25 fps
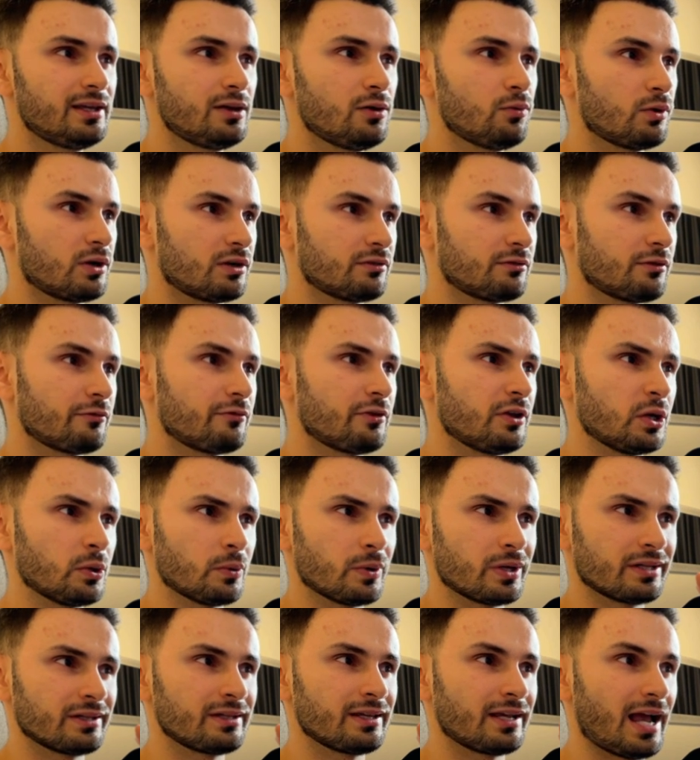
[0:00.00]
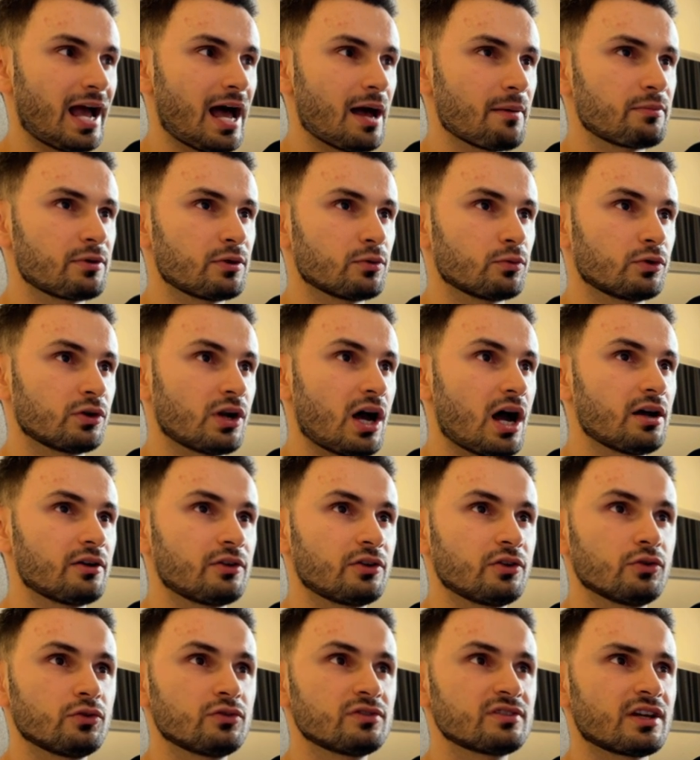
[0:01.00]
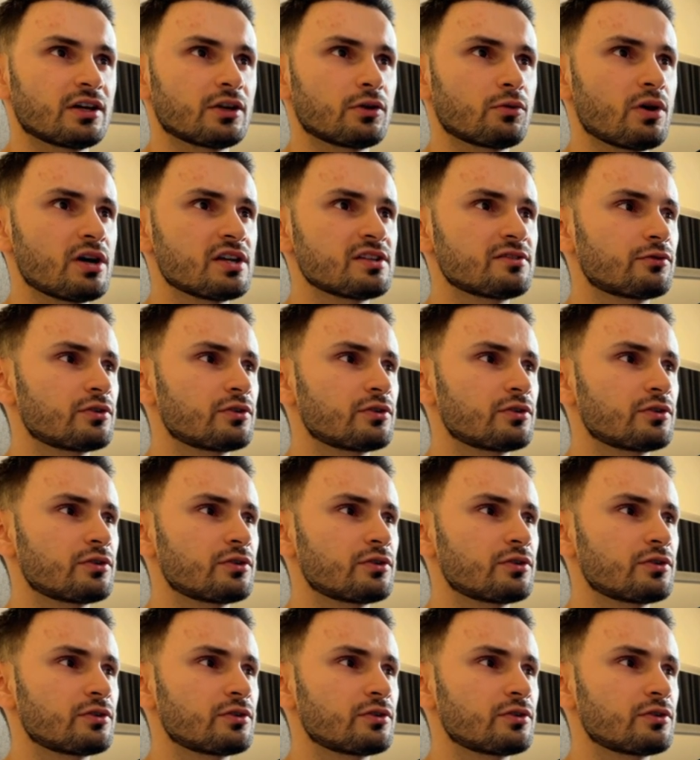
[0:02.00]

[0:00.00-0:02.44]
whatever video editing app you would use otherwise.